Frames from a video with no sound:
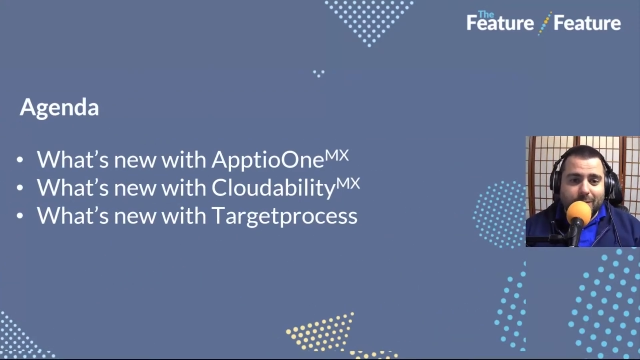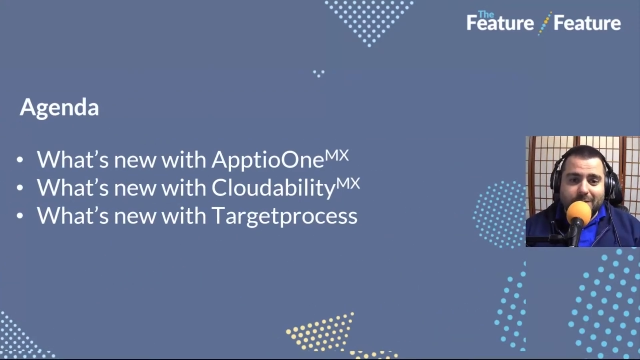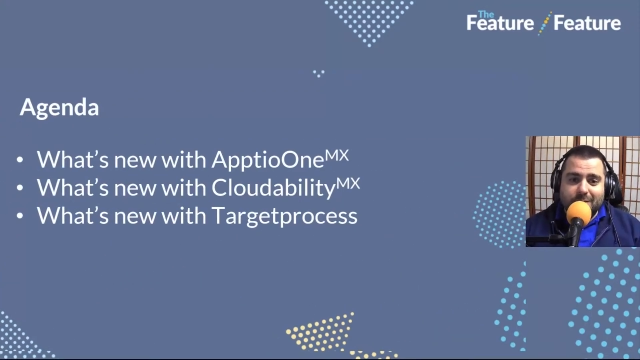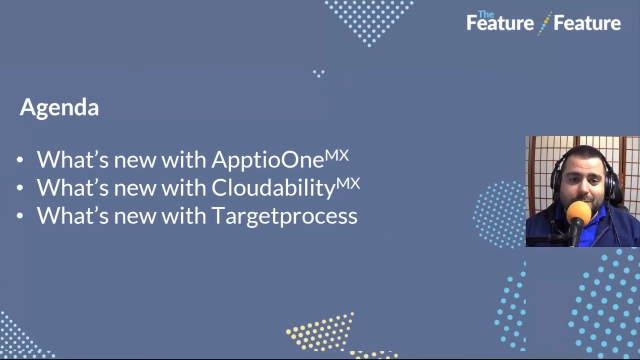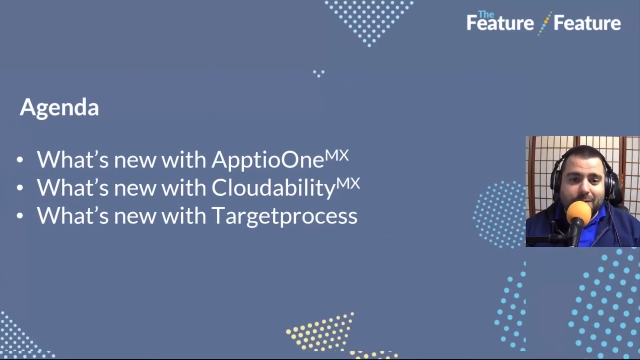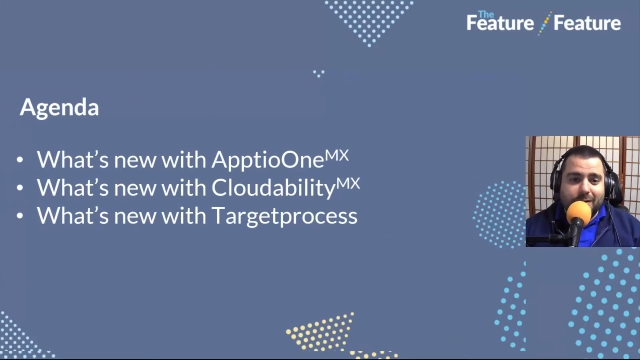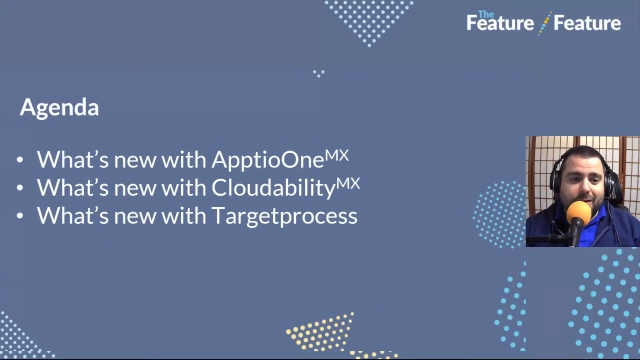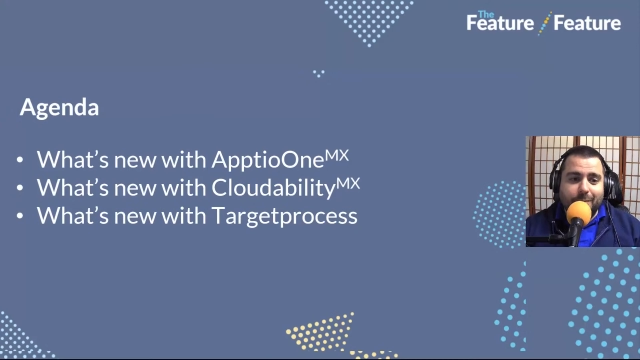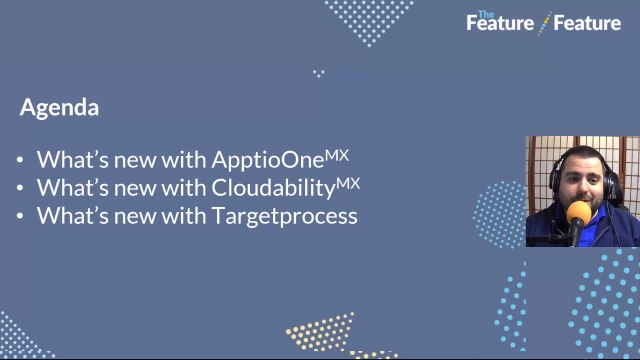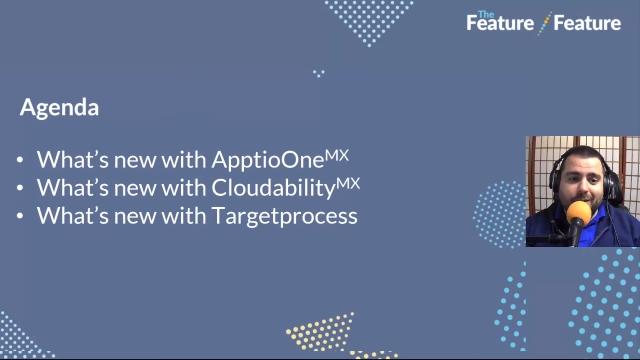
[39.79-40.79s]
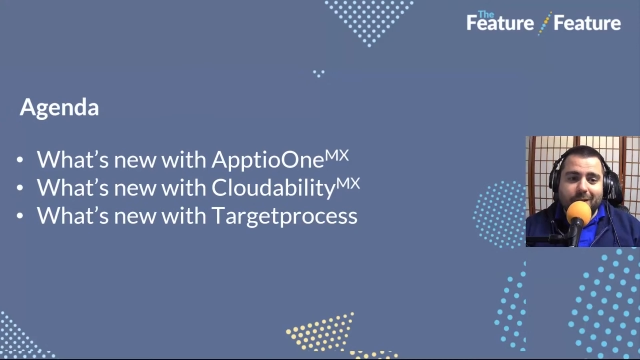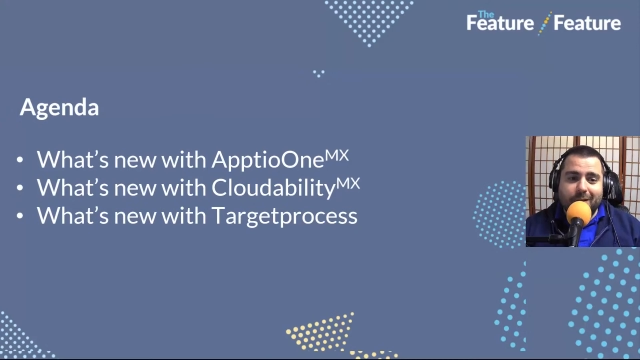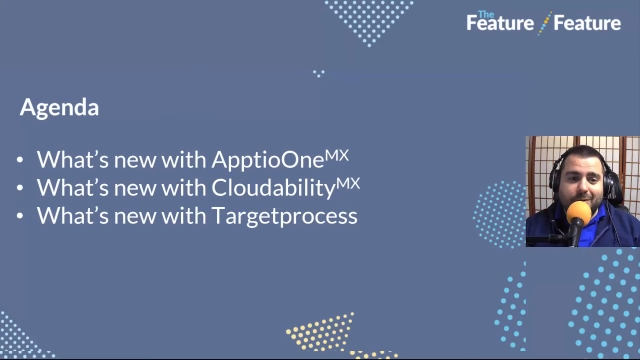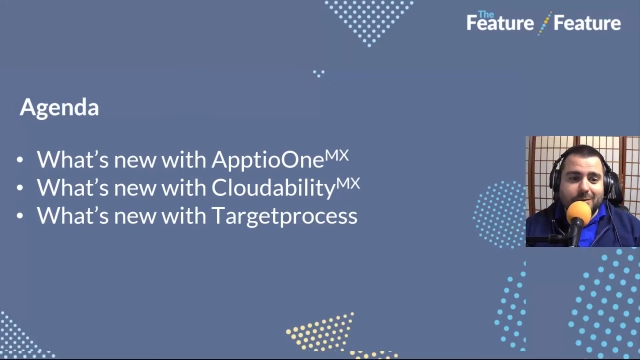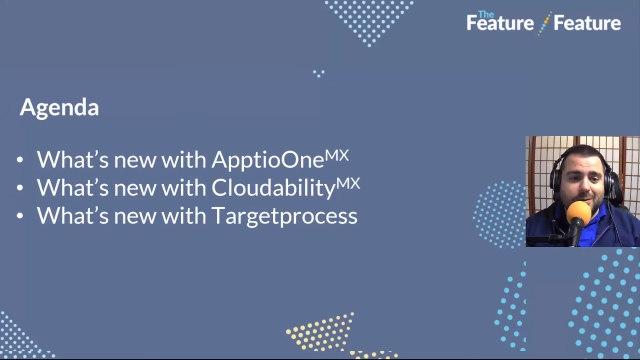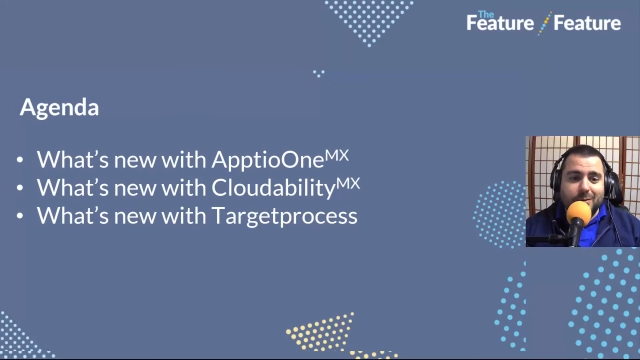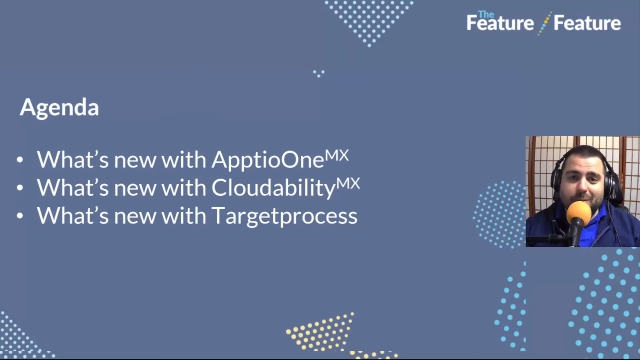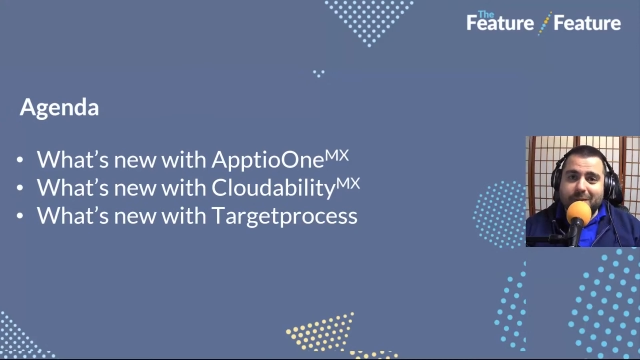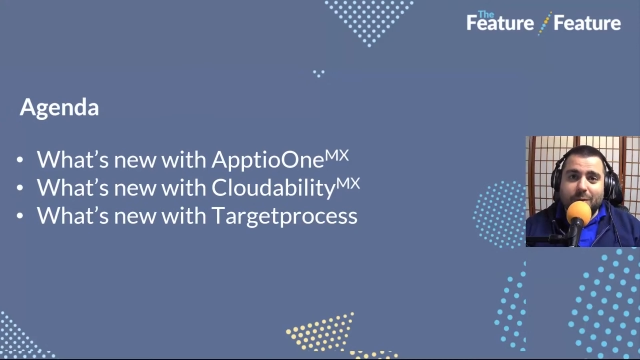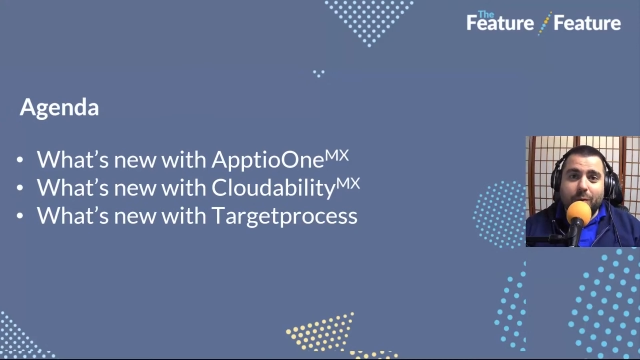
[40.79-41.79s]
what's new with Cloudability, and also
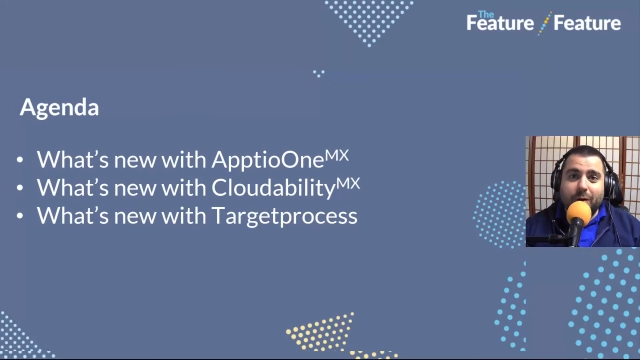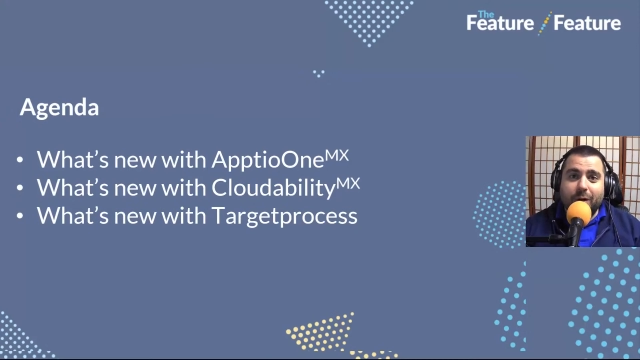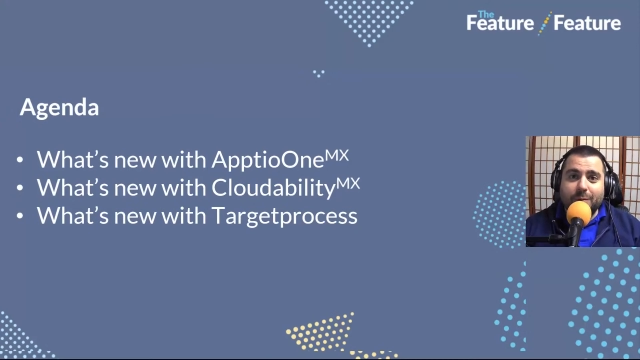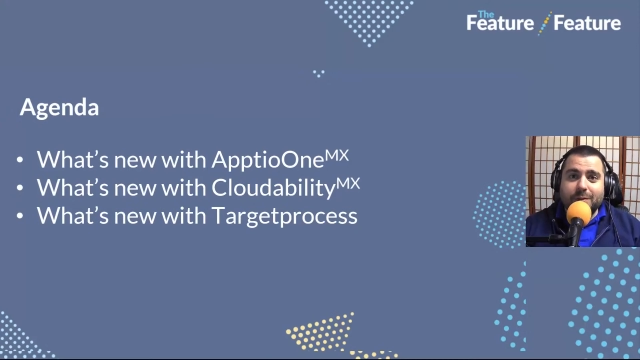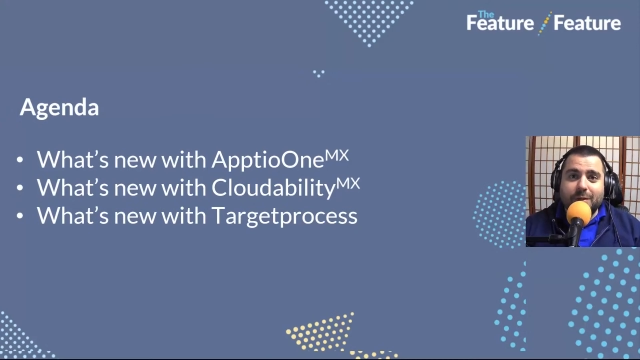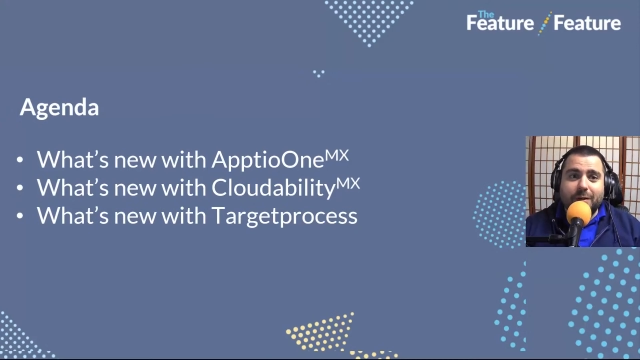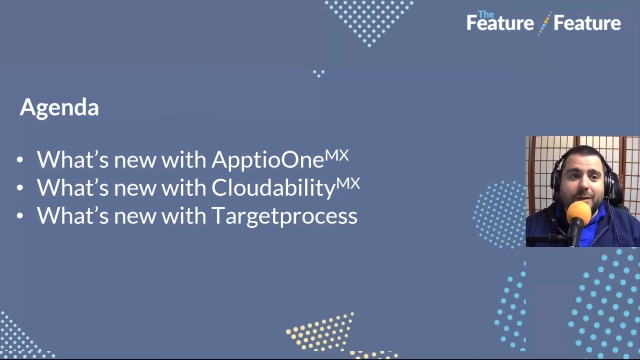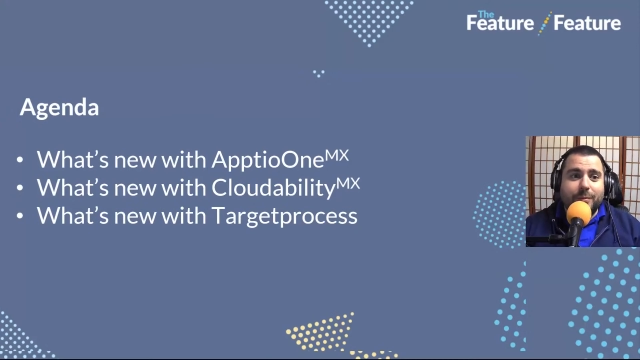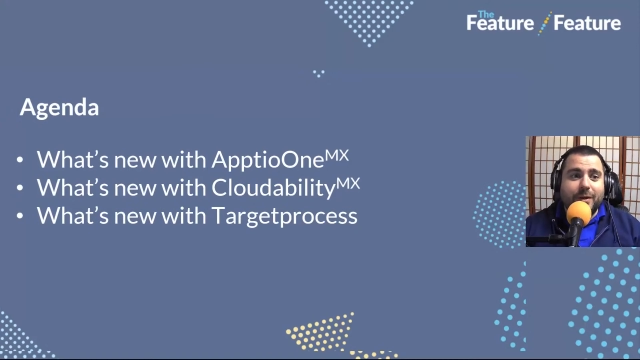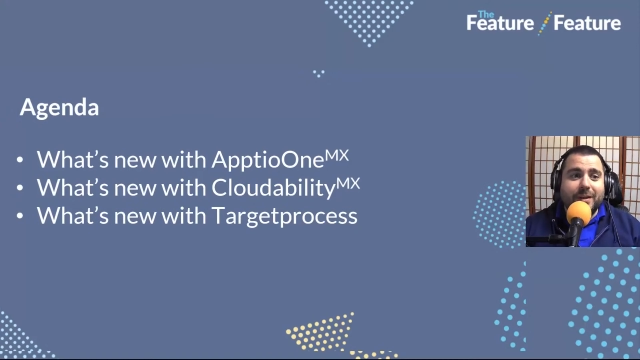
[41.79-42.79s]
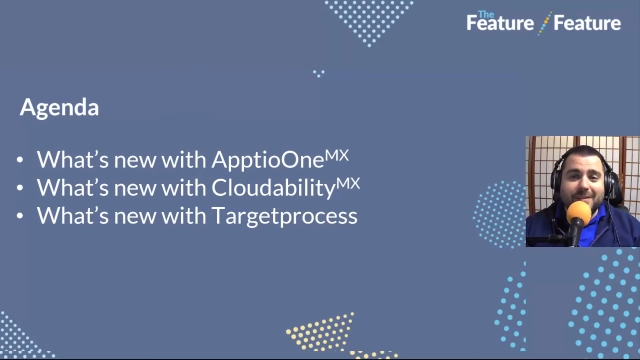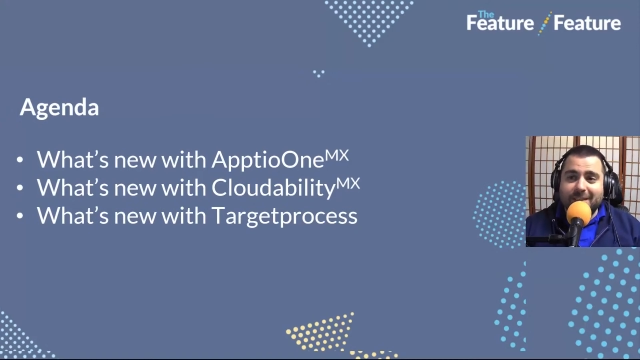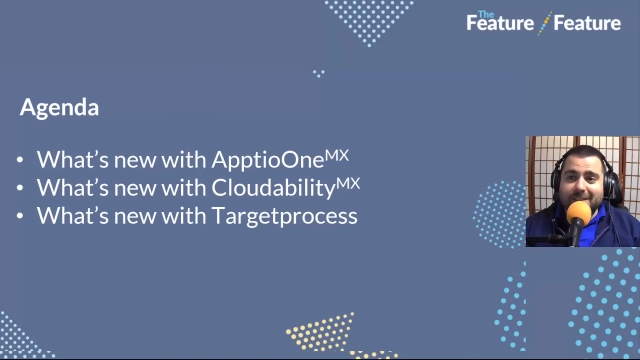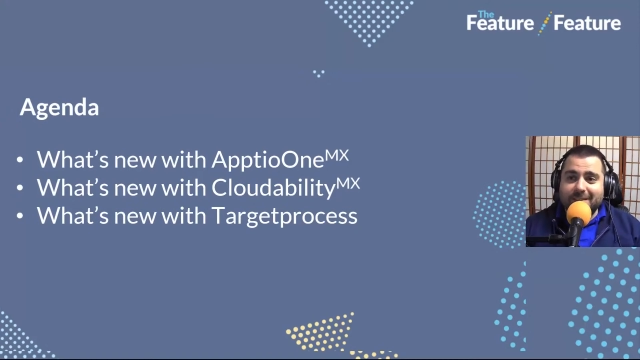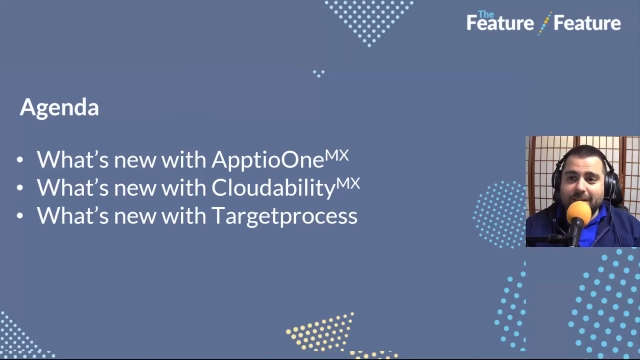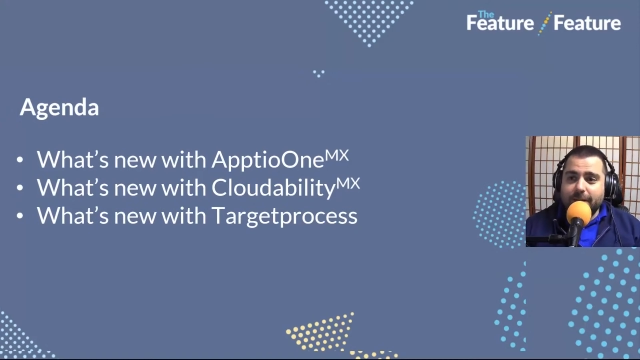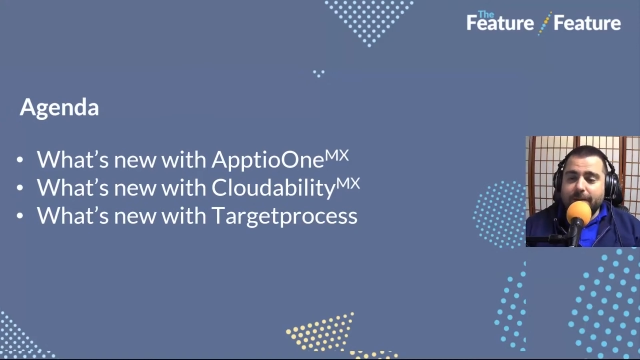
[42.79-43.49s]
what's going on with Targetprocess.